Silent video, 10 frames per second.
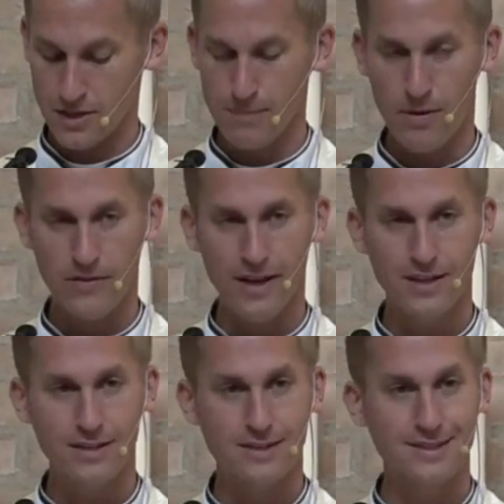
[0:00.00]
John Paul
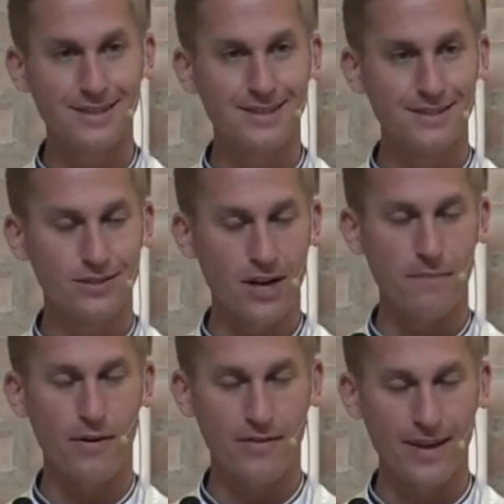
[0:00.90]
II
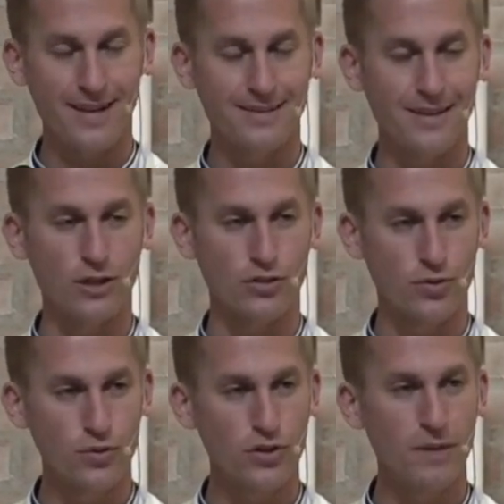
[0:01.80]
said the
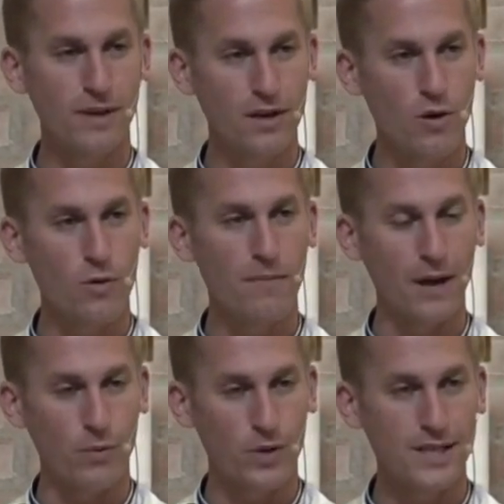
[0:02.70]
truth can be known
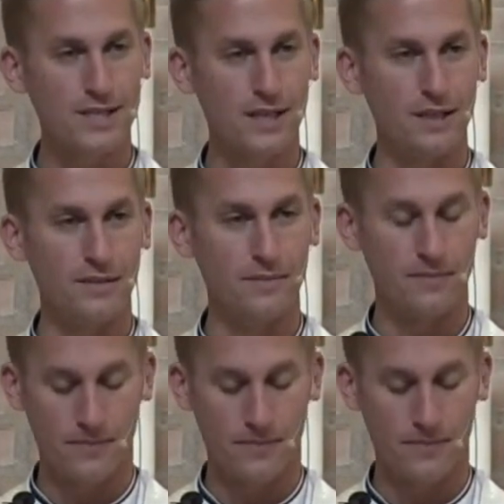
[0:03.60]
by reason.